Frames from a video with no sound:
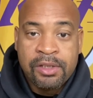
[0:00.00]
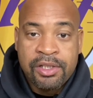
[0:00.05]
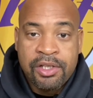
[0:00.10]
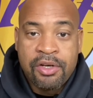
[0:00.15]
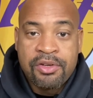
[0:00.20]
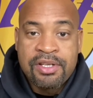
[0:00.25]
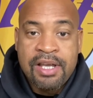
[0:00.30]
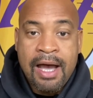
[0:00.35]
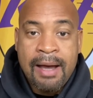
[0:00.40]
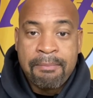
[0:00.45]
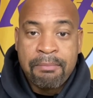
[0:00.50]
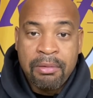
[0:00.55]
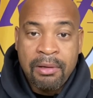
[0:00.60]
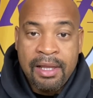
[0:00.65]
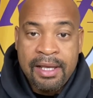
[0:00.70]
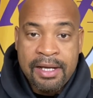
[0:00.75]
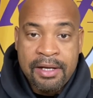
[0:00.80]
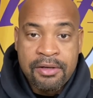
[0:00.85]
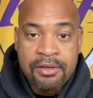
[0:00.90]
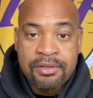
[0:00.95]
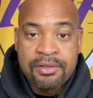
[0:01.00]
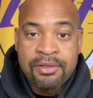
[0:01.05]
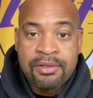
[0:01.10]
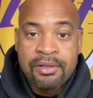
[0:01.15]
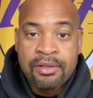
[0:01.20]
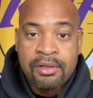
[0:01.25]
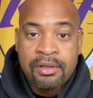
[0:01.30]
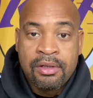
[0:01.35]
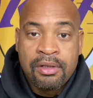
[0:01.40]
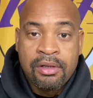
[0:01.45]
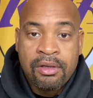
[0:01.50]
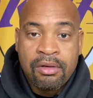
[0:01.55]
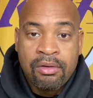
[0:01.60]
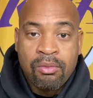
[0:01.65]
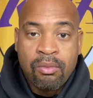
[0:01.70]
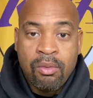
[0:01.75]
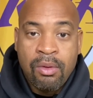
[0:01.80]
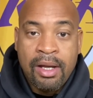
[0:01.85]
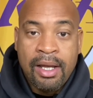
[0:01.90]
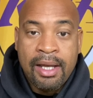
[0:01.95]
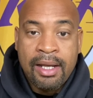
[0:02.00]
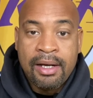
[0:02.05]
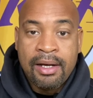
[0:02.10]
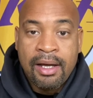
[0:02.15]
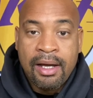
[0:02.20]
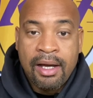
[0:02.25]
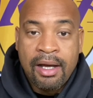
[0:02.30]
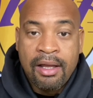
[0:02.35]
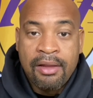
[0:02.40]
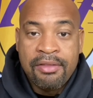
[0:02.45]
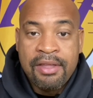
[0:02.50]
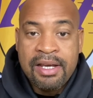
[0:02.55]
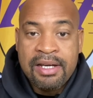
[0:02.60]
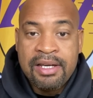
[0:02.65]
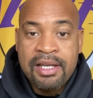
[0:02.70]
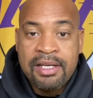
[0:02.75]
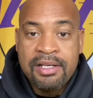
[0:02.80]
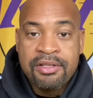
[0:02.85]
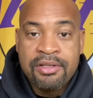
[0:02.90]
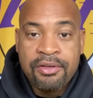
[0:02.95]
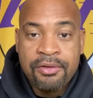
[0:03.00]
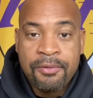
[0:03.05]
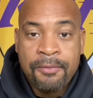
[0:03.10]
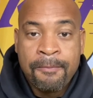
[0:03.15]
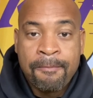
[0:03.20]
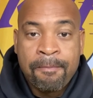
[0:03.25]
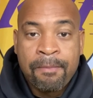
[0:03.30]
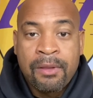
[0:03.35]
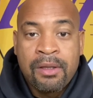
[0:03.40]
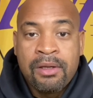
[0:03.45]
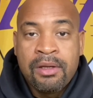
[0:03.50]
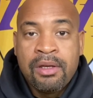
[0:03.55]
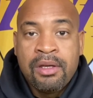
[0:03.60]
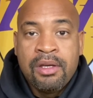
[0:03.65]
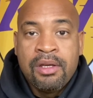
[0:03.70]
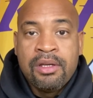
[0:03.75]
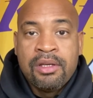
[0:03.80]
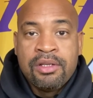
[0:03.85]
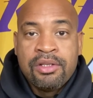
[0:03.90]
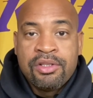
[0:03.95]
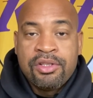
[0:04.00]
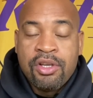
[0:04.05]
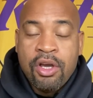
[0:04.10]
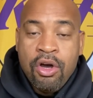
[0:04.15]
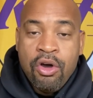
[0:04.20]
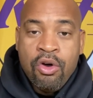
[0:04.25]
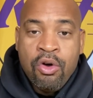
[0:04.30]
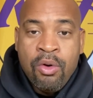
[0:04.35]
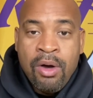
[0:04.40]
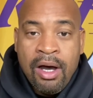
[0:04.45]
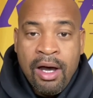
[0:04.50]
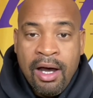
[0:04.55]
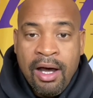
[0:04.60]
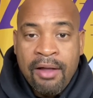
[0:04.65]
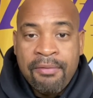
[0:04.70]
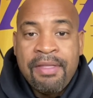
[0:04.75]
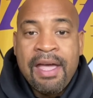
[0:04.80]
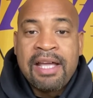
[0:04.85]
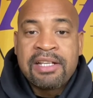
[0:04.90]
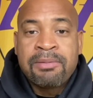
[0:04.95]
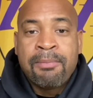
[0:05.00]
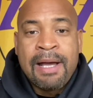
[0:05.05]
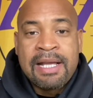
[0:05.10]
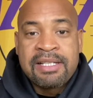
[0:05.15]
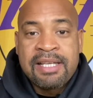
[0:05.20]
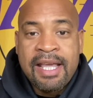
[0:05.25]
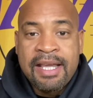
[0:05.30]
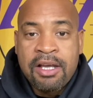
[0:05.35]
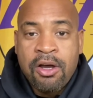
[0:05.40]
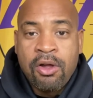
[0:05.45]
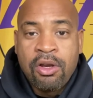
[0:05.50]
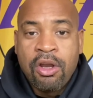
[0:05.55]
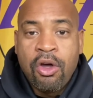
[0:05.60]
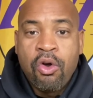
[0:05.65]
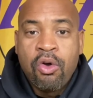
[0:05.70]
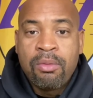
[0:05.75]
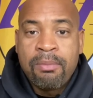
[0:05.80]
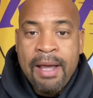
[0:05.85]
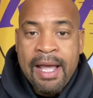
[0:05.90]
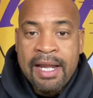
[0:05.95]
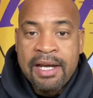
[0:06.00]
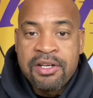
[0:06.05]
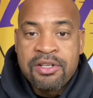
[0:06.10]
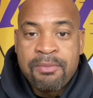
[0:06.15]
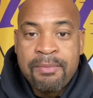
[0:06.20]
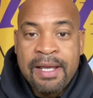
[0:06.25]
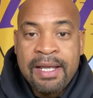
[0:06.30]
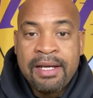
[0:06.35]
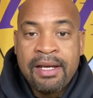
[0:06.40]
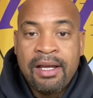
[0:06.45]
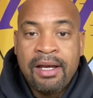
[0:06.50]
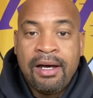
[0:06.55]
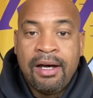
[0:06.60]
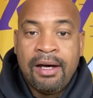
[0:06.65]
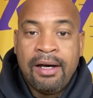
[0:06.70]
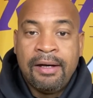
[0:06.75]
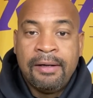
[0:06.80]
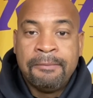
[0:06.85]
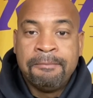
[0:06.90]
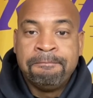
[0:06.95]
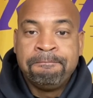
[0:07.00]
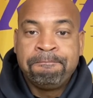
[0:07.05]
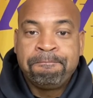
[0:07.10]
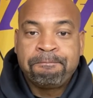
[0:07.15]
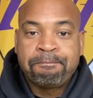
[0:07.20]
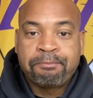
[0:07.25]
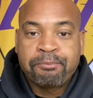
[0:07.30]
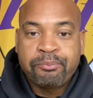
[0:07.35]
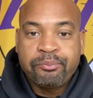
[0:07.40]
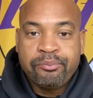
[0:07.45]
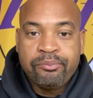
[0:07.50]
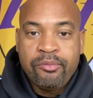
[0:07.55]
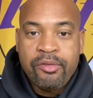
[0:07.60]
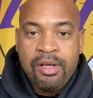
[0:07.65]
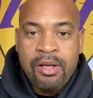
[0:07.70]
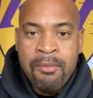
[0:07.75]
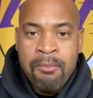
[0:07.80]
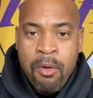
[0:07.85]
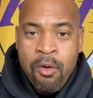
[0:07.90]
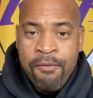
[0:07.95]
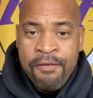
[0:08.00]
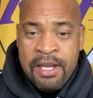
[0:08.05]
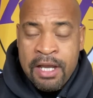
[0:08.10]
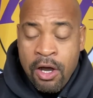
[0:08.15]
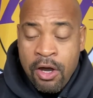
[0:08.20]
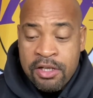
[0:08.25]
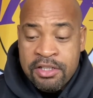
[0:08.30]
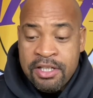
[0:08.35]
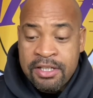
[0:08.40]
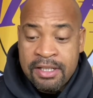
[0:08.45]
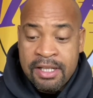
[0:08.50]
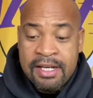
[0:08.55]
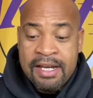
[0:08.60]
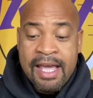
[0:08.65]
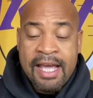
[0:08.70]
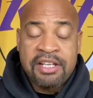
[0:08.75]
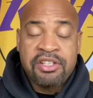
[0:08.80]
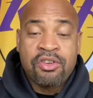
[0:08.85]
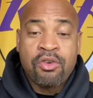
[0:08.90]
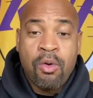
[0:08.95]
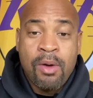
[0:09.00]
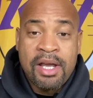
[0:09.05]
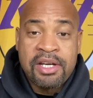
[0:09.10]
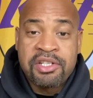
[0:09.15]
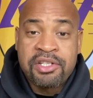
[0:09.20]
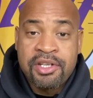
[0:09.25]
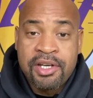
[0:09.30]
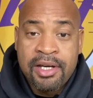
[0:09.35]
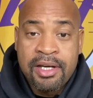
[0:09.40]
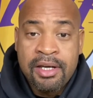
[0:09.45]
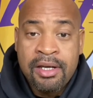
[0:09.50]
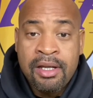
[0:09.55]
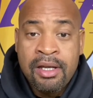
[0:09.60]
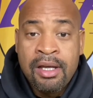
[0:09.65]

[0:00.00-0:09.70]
top players when they need to. So that's my take on load management. Moving on to the next question.